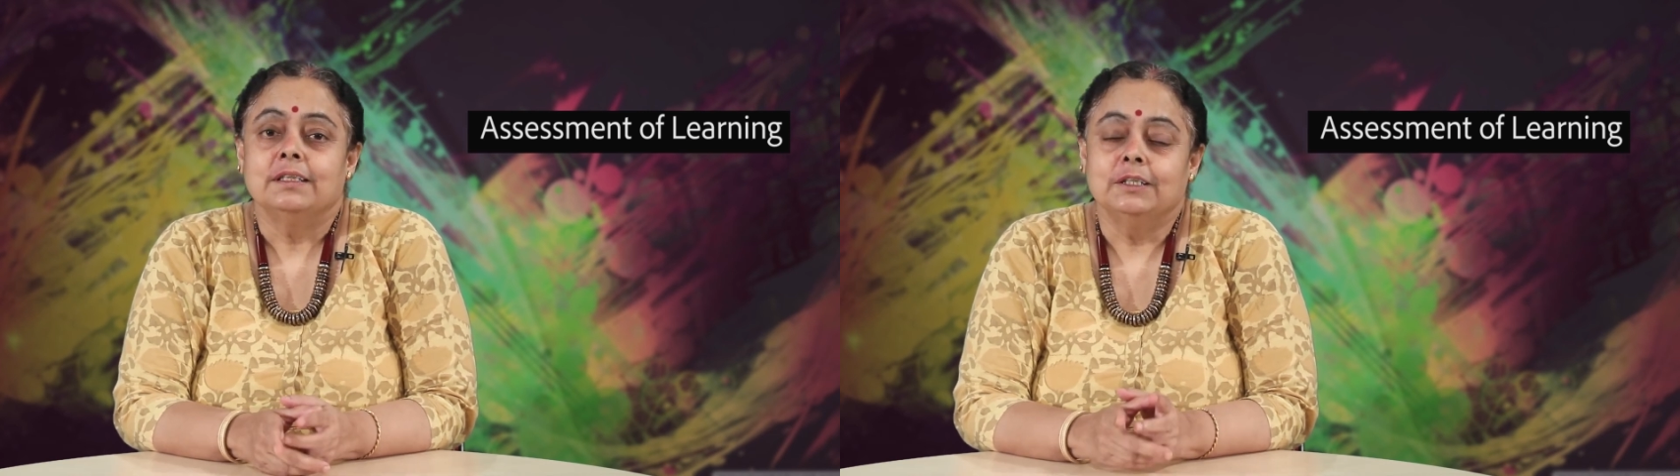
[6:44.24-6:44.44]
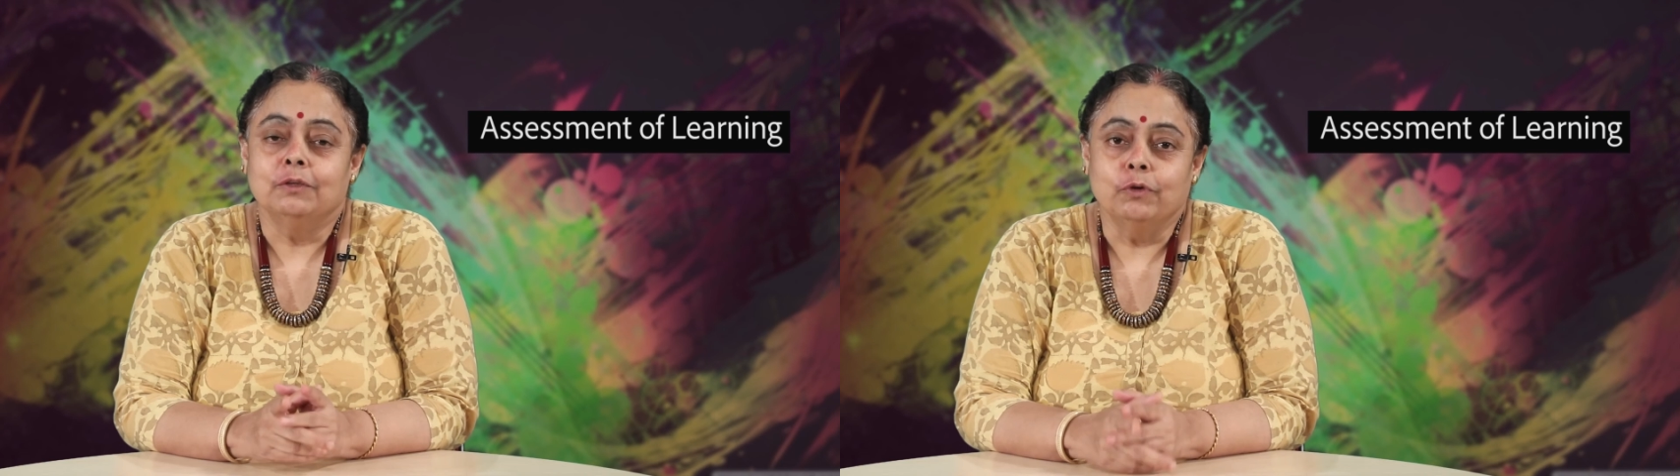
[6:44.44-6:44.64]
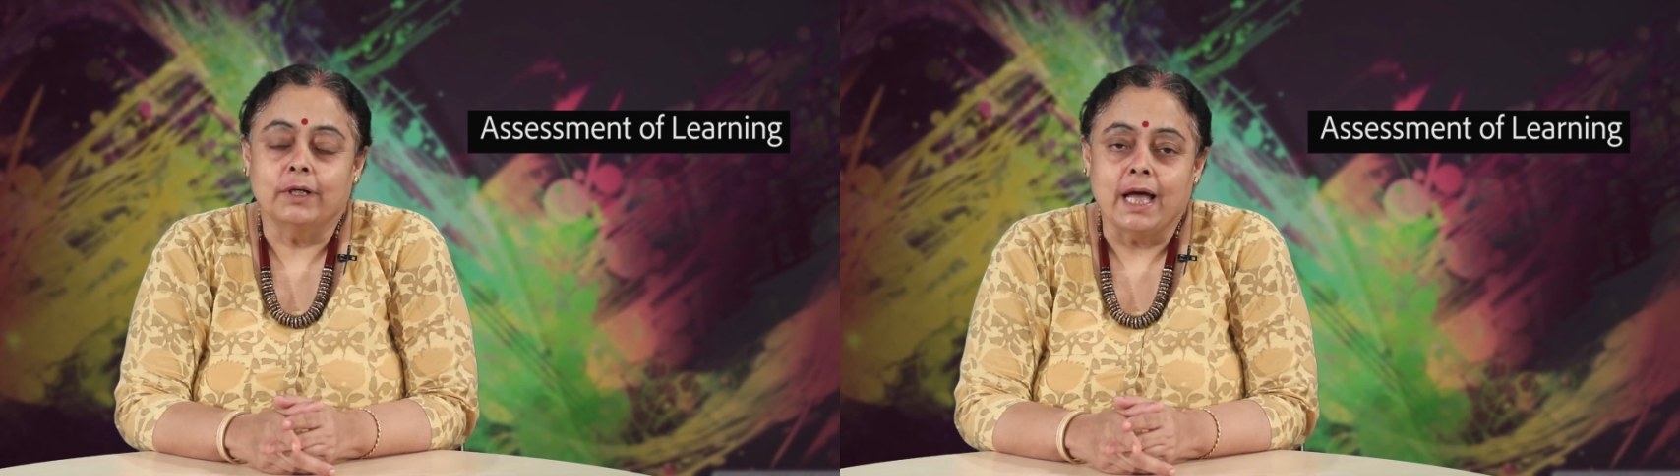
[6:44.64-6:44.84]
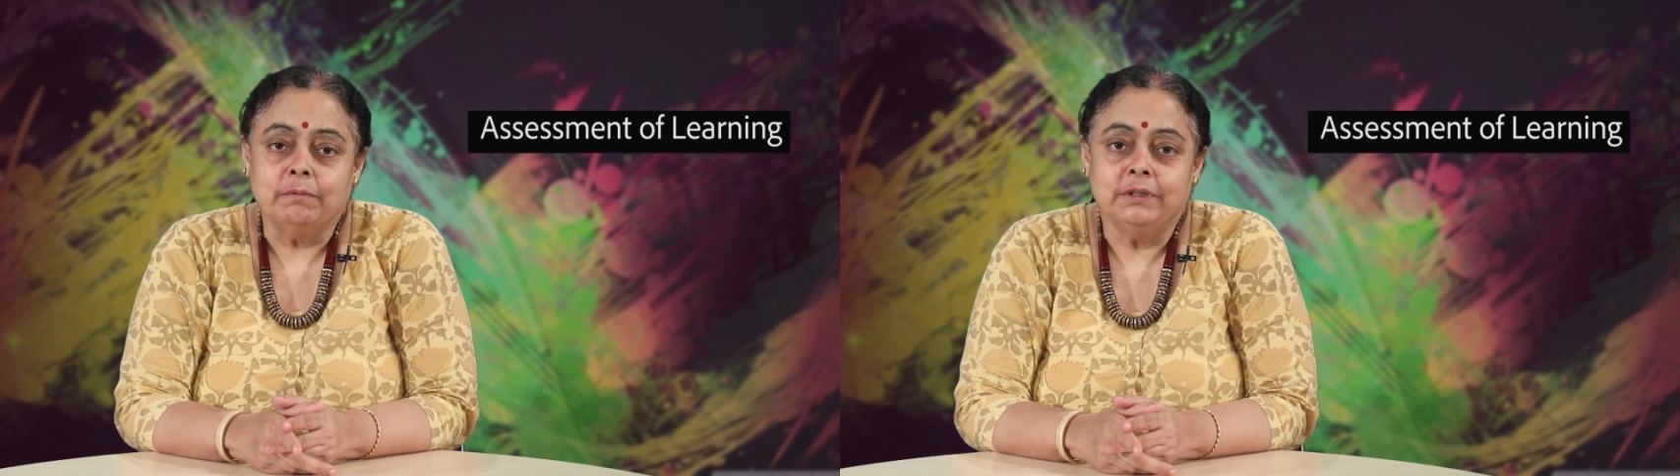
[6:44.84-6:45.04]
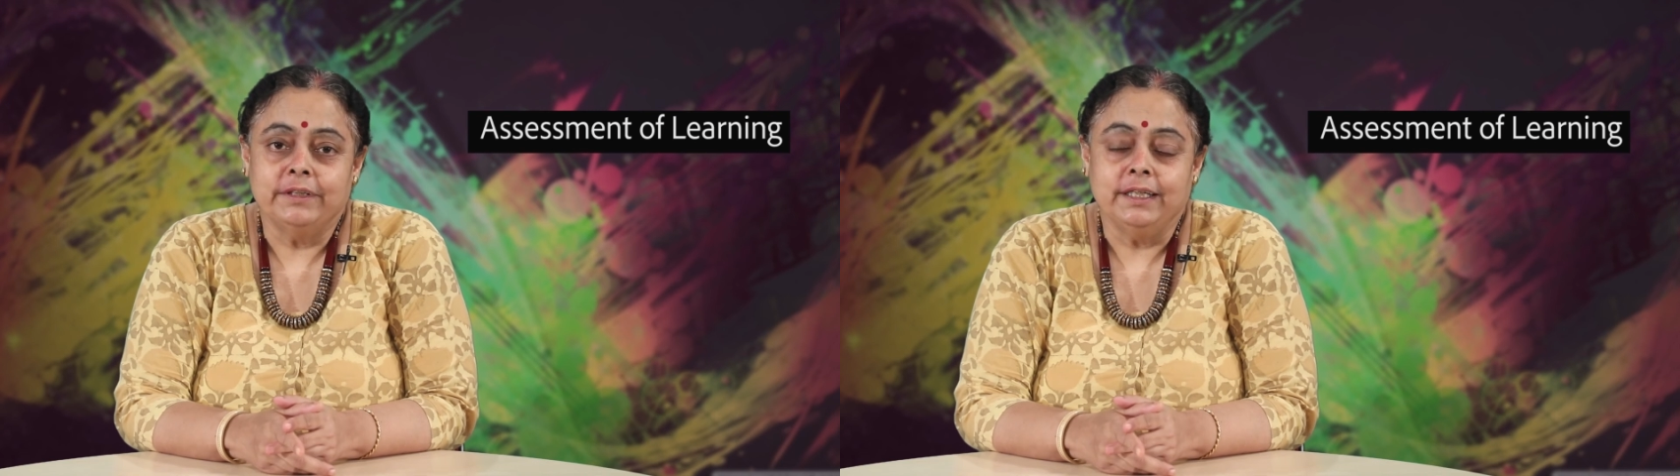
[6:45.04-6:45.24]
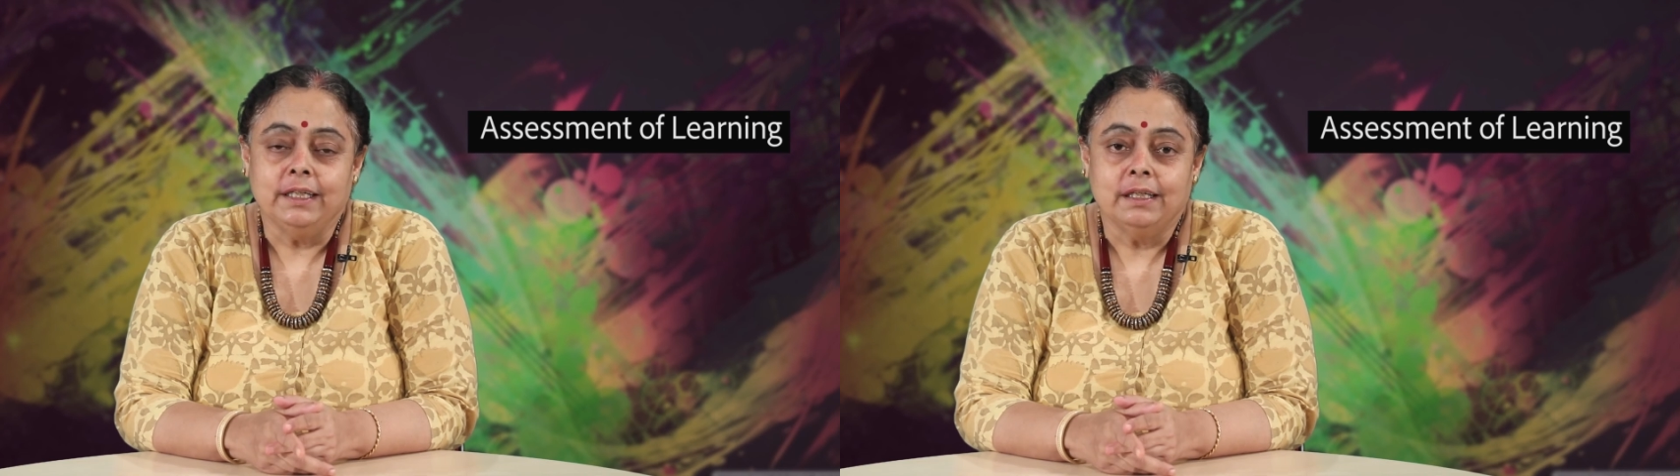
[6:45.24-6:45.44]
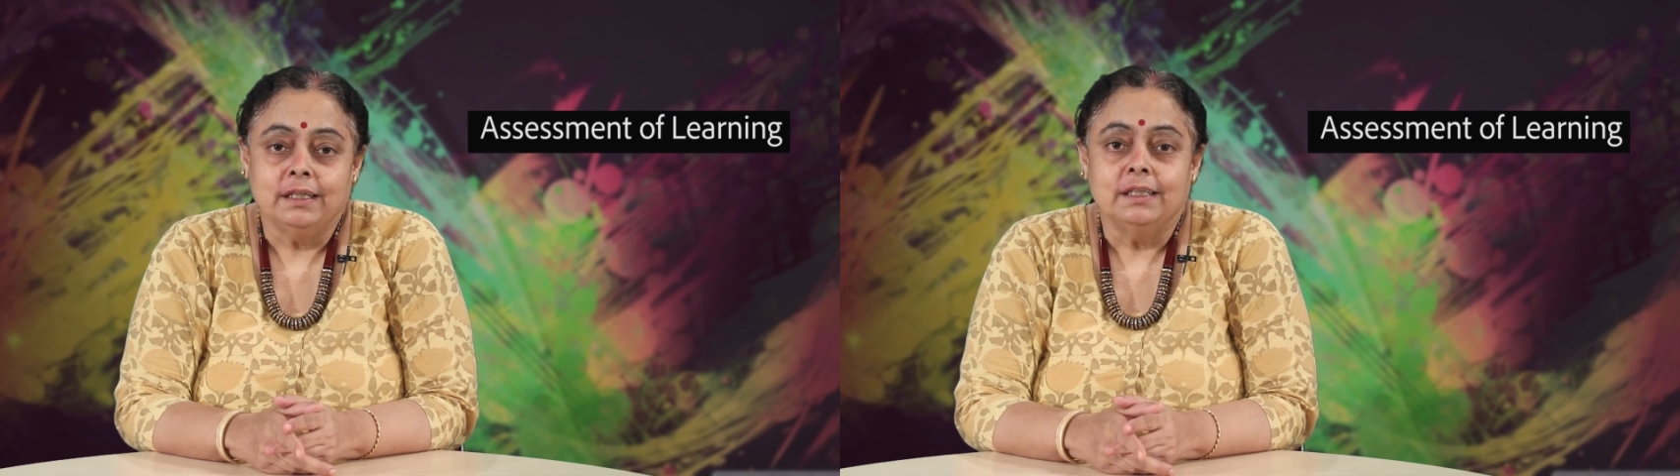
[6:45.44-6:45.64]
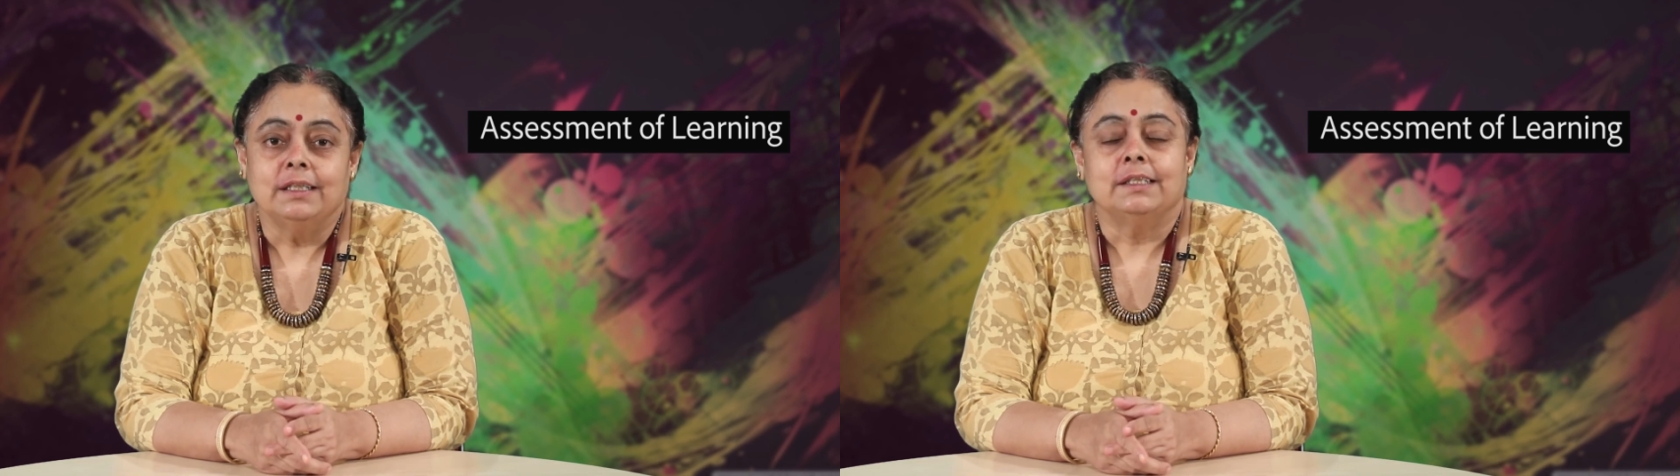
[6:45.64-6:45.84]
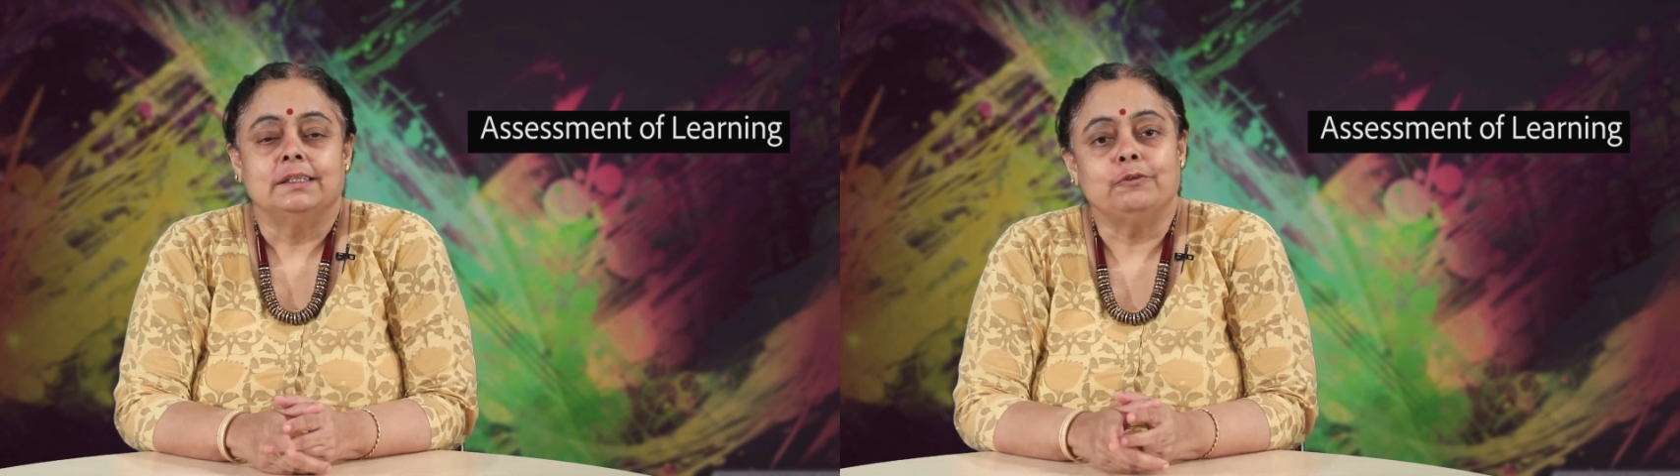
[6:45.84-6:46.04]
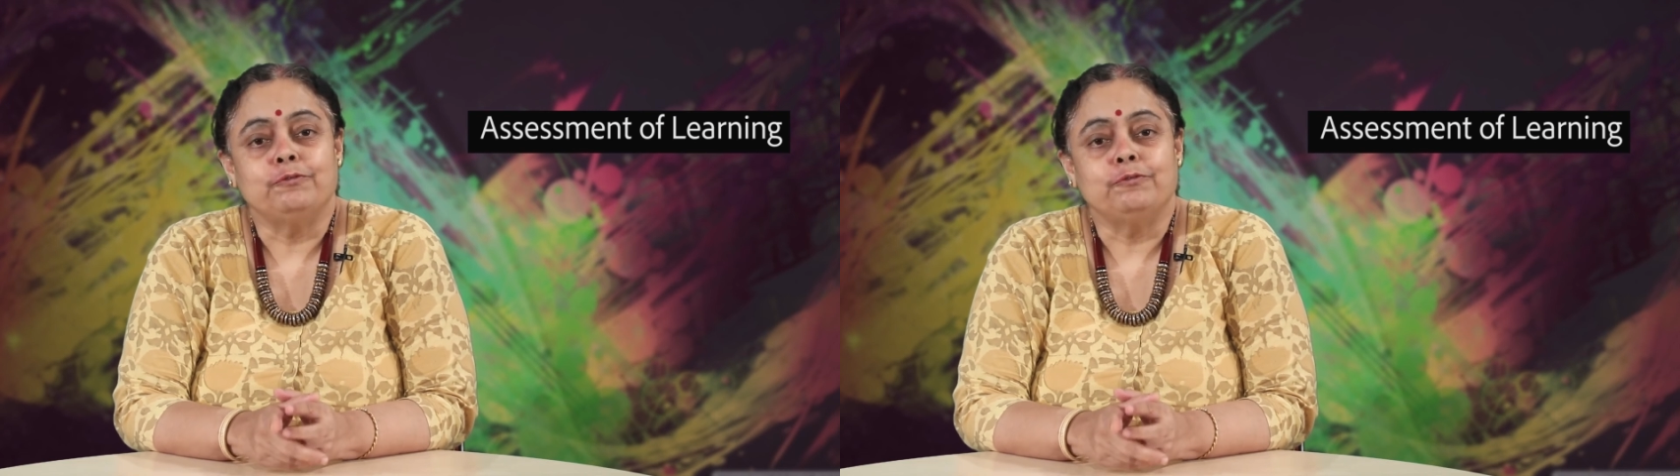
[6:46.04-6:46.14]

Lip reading: The vocabulary, the